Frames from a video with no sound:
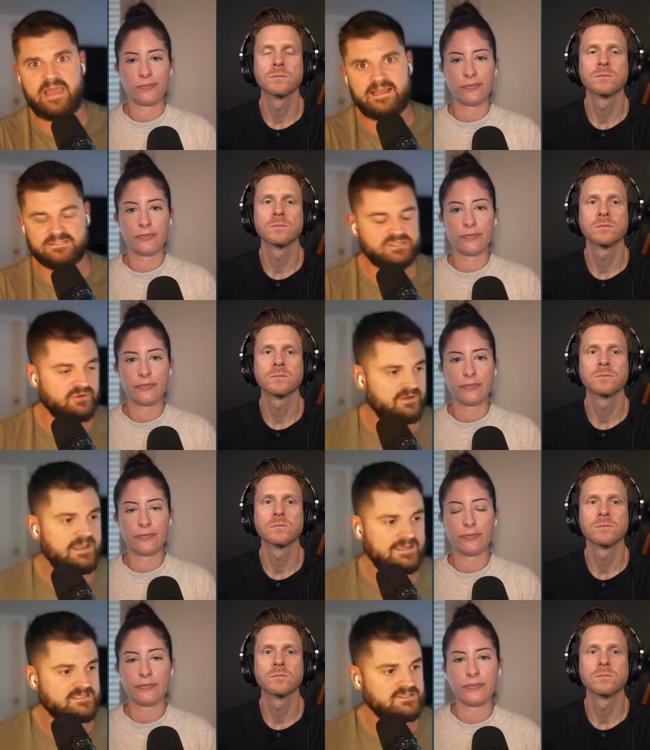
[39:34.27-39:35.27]
Speaker 1: that in certain
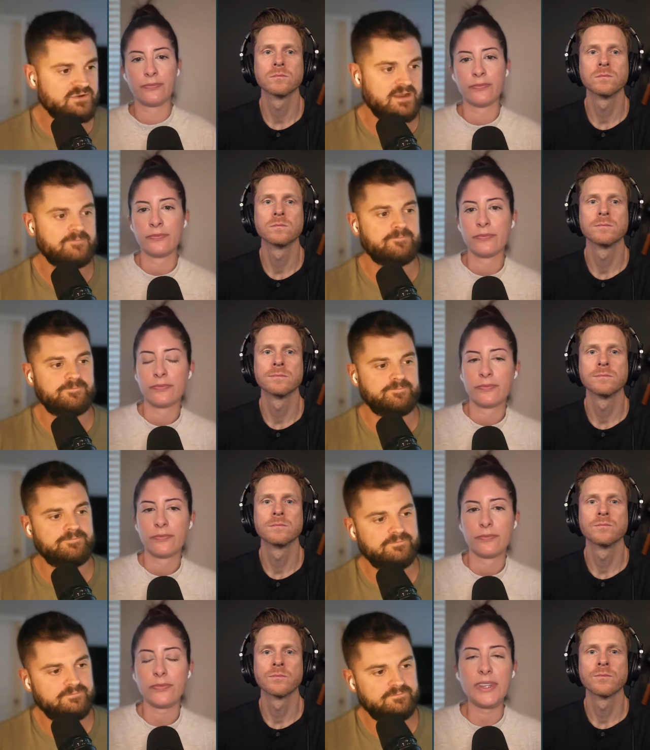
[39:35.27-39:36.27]
cases, right?
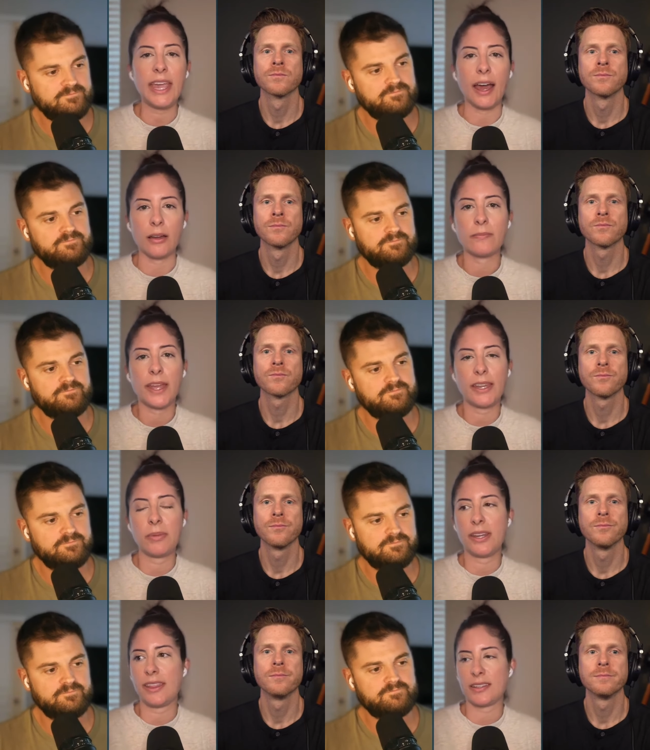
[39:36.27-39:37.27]
Speaker 2: Yeah.
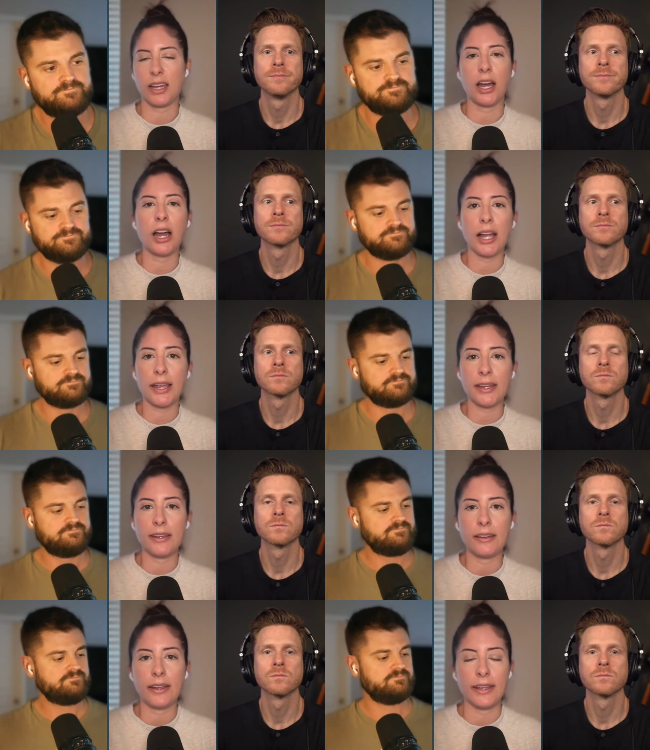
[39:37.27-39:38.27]
Anybody that's a high
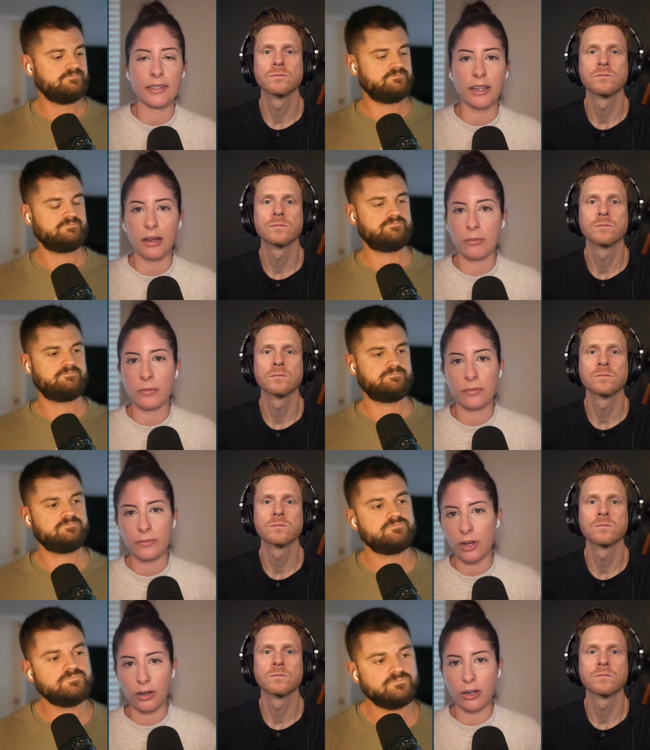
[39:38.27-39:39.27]
income
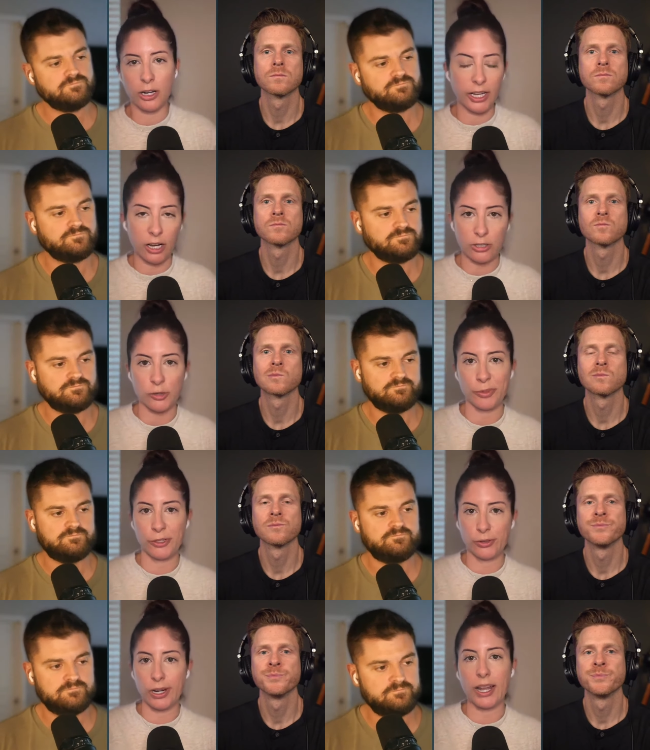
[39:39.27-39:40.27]
earning
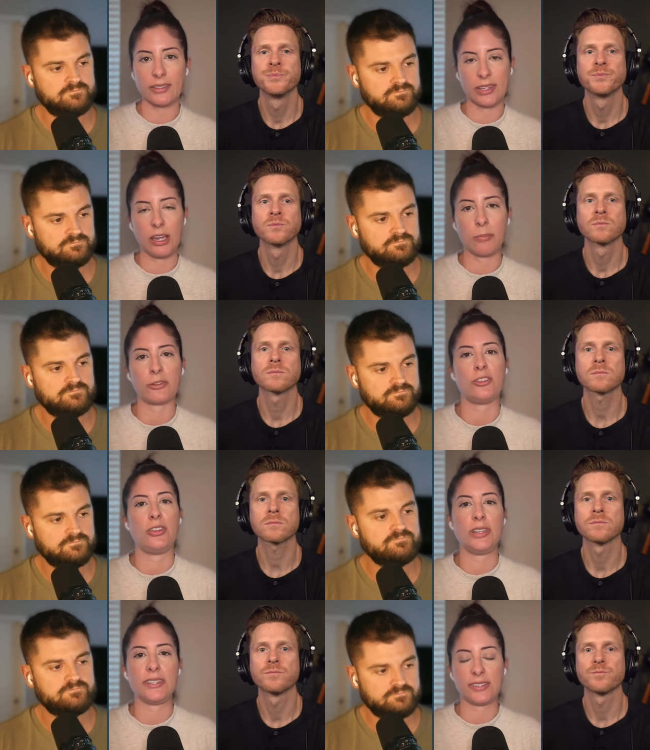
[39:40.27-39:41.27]
entrepreneur has the
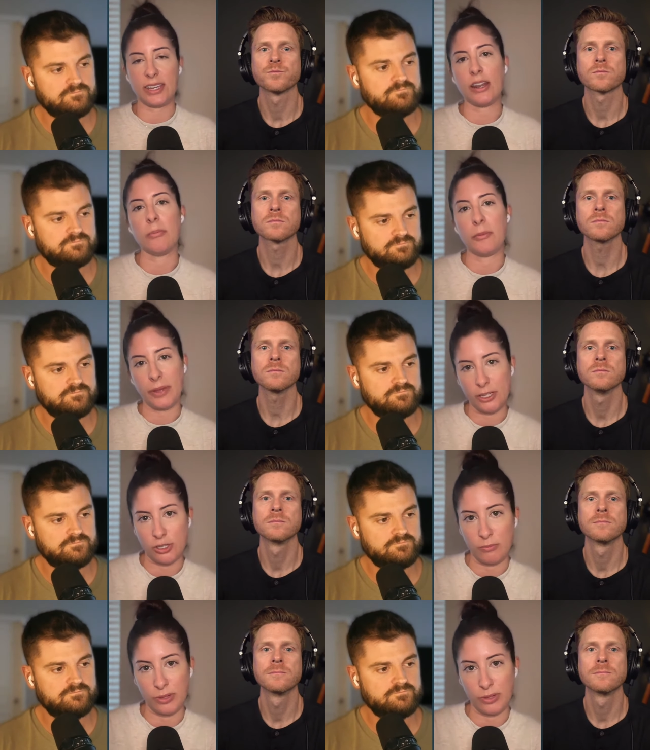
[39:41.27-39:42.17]
opportunity to set up a pension